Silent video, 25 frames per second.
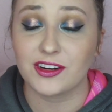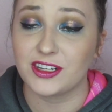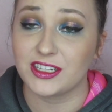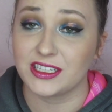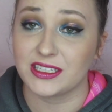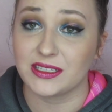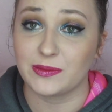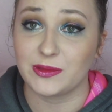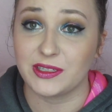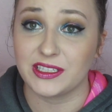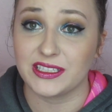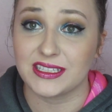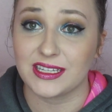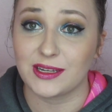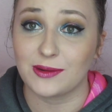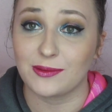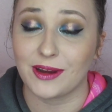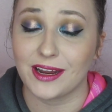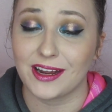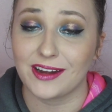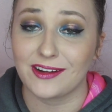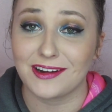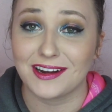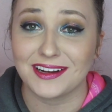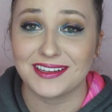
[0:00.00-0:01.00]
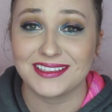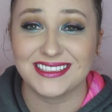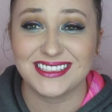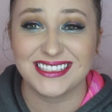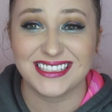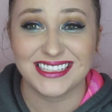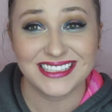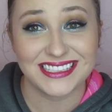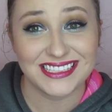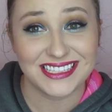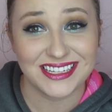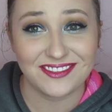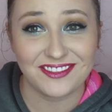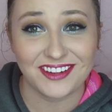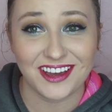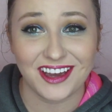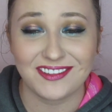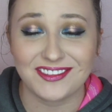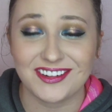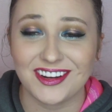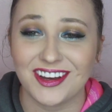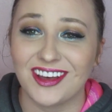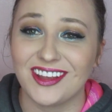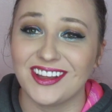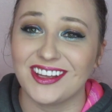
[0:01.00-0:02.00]
Christmas that ran around
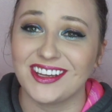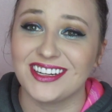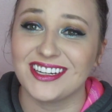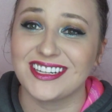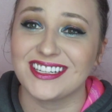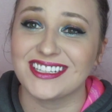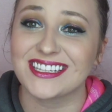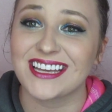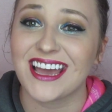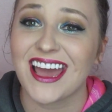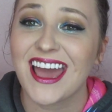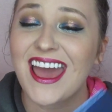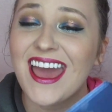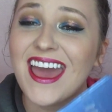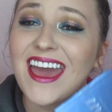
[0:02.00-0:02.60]
$65,